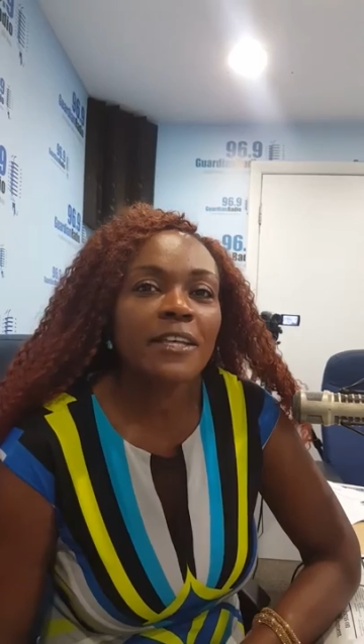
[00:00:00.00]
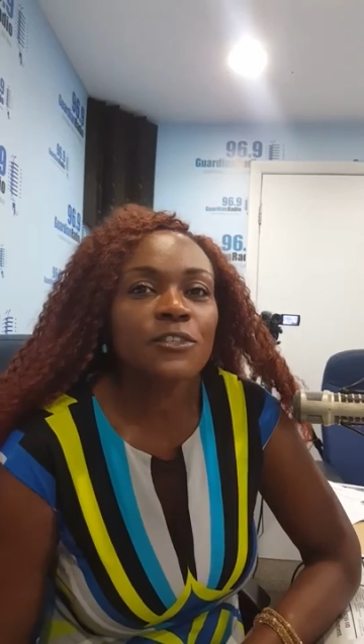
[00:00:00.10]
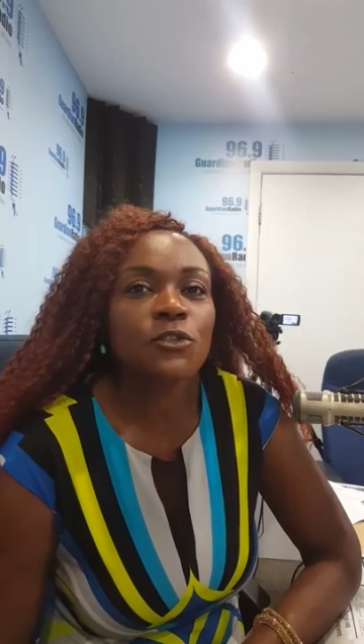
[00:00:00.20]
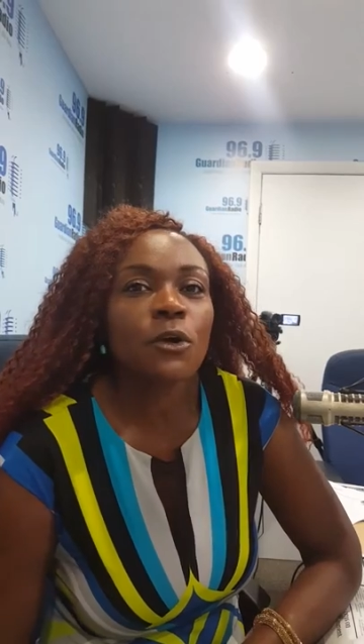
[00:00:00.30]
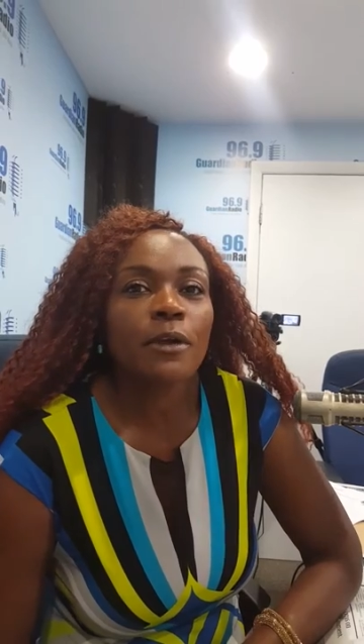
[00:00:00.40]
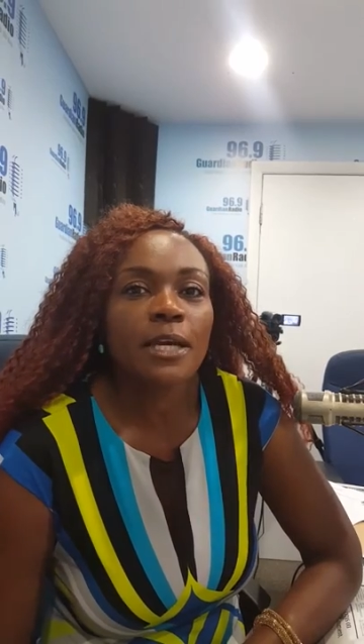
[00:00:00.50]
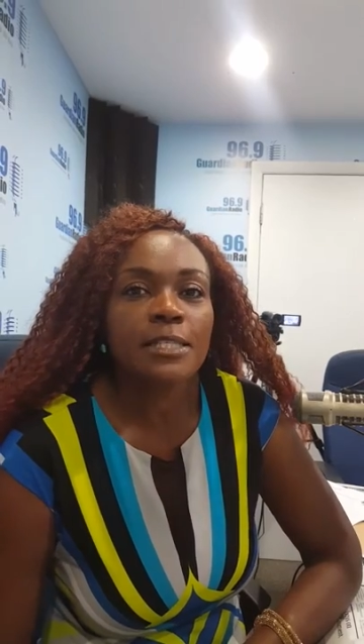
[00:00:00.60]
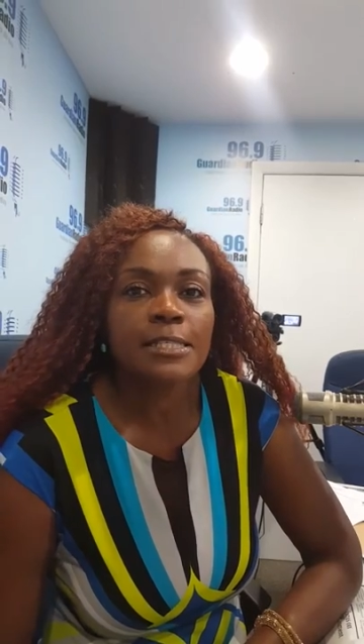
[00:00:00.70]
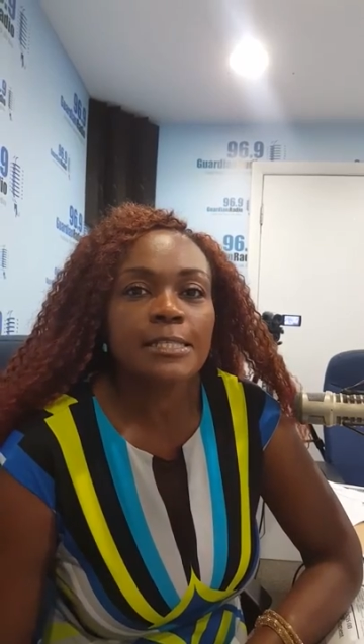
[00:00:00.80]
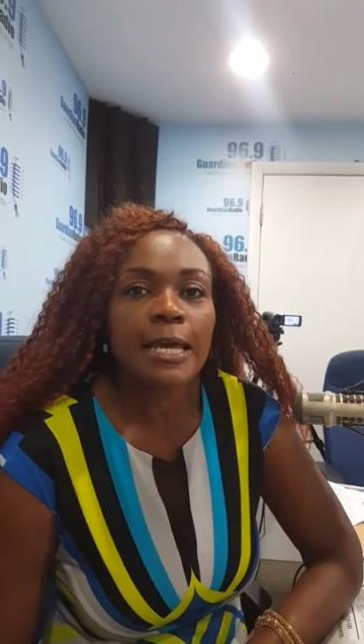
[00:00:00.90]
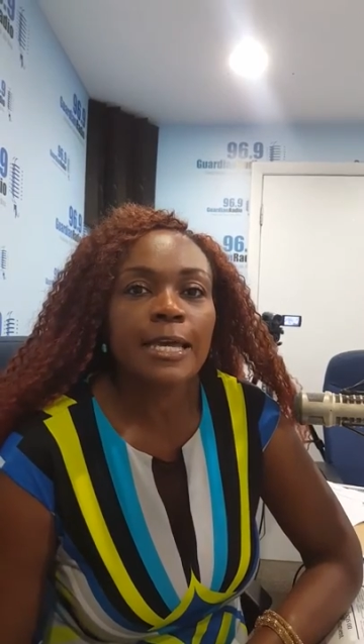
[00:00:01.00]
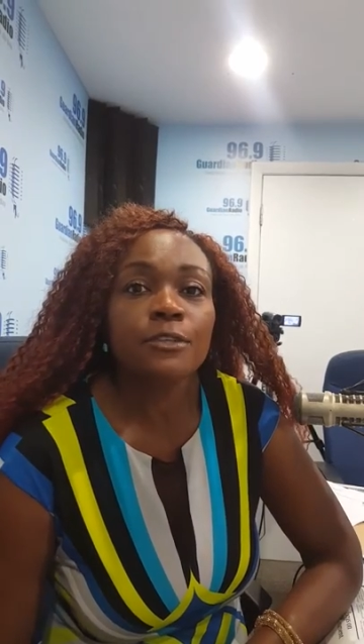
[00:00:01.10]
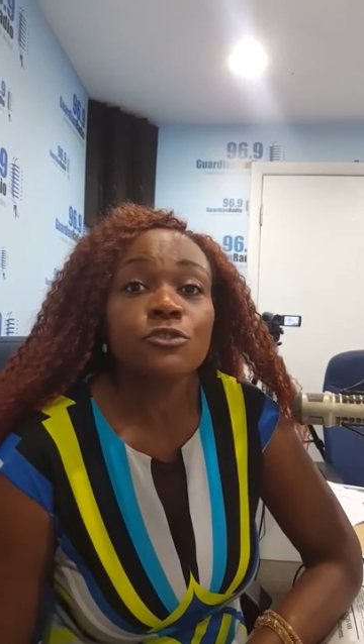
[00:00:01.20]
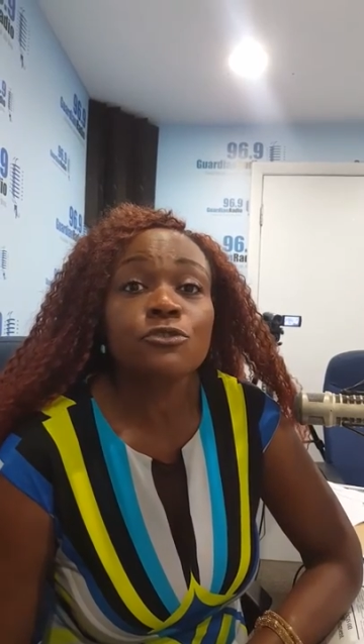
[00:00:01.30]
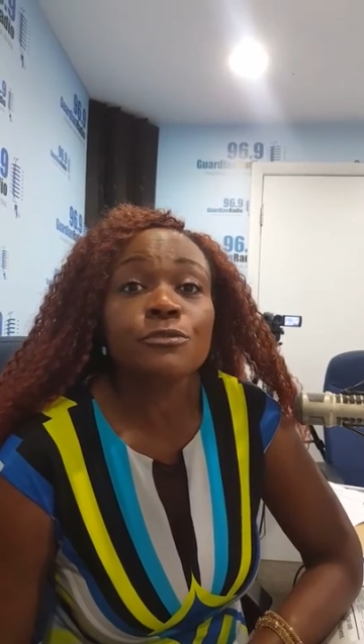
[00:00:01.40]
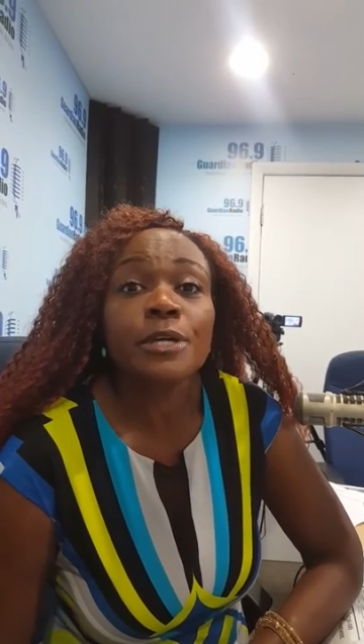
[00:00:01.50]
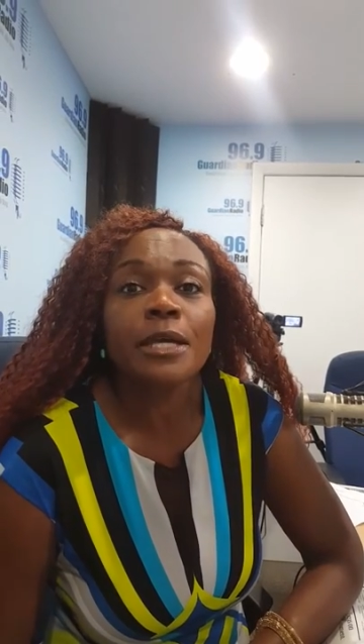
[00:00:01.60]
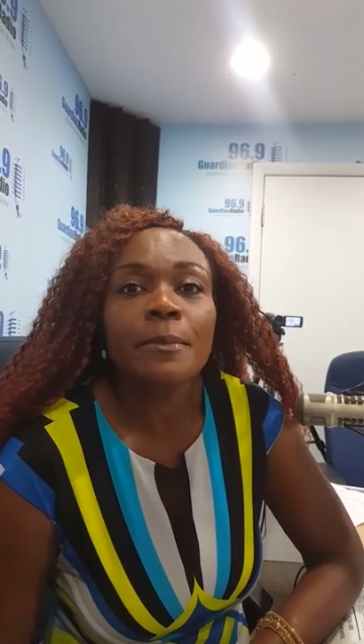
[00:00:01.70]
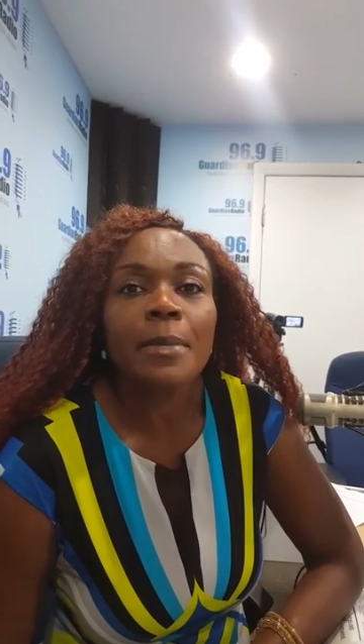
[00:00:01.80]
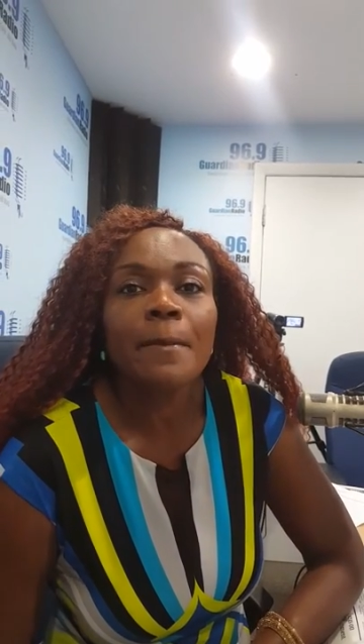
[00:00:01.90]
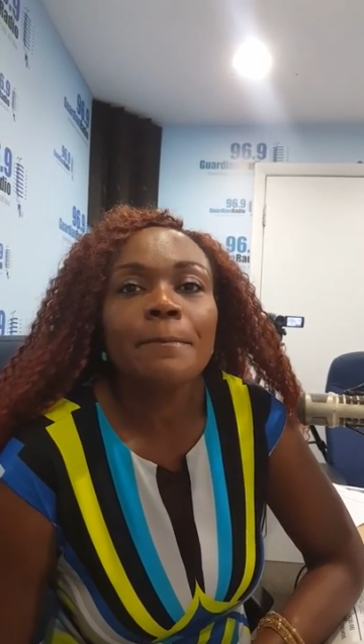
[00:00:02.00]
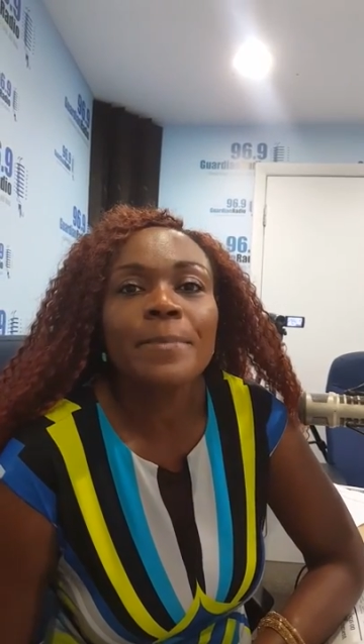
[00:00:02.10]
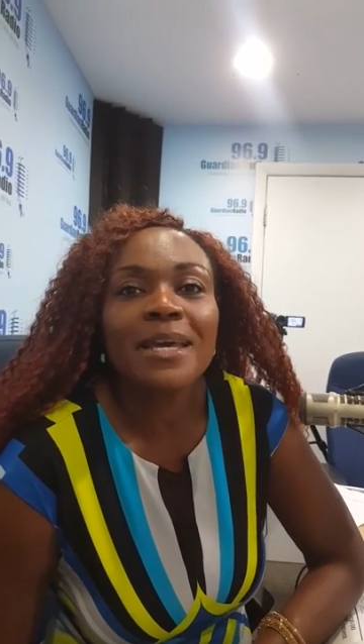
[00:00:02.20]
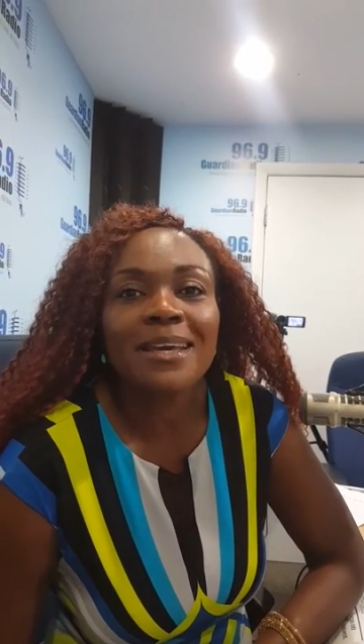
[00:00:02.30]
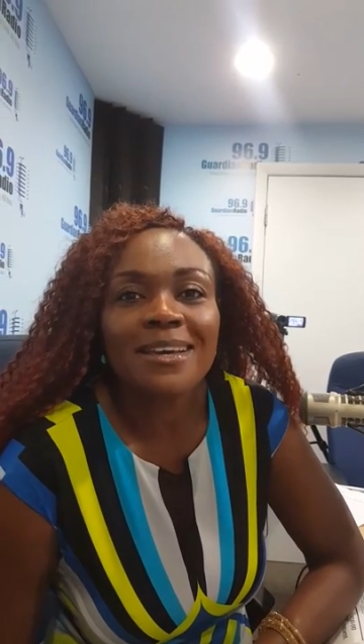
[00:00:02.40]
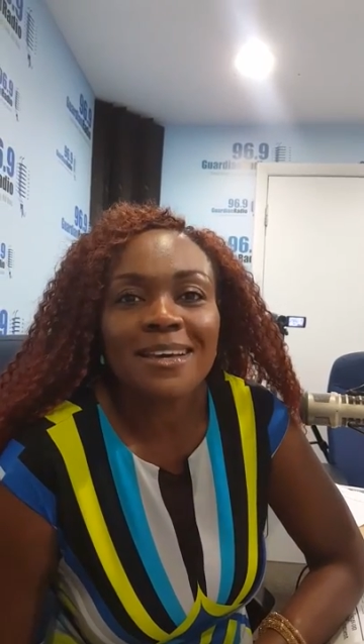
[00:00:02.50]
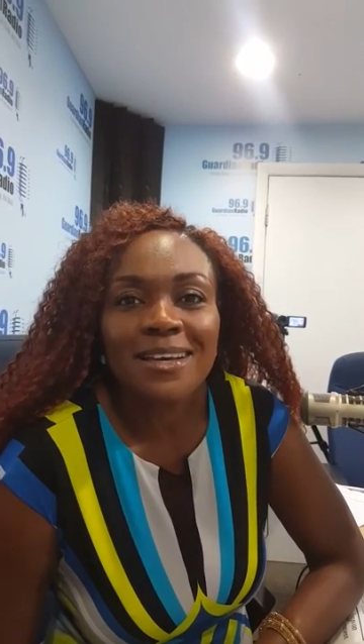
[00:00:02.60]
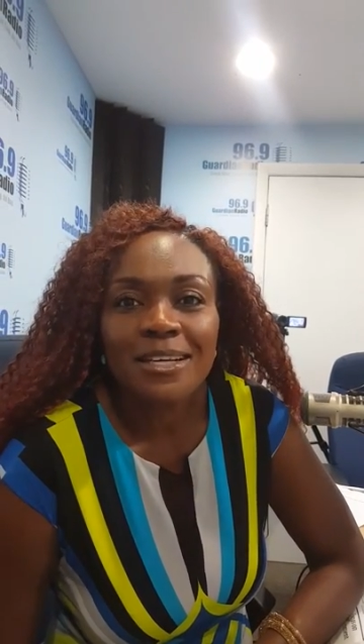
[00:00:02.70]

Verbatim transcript: that story to say dream big.